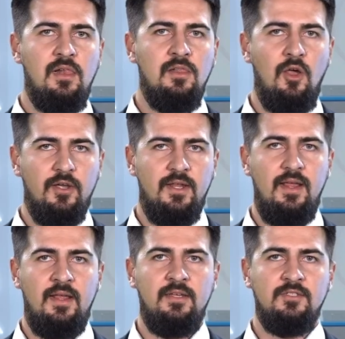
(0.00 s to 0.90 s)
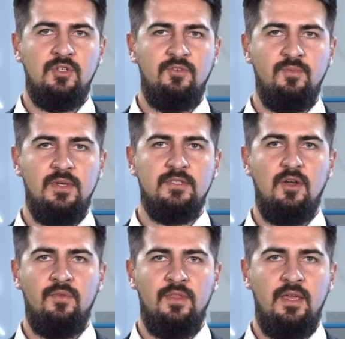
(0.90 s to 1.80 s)
login and achievement
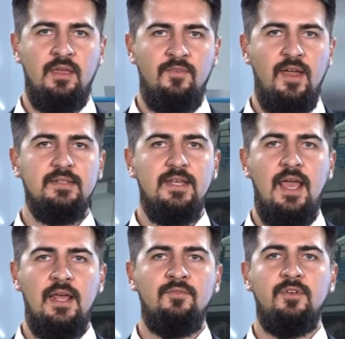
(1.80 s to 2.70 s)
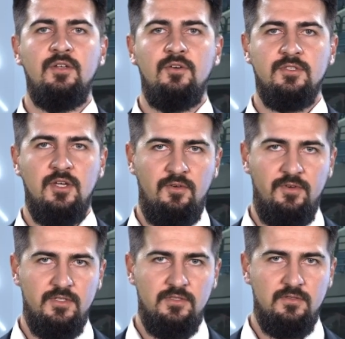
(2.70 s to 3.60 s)
of the event and video
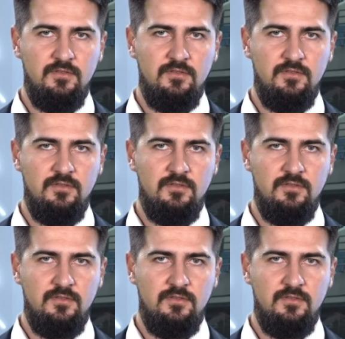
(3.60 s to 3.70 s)
service.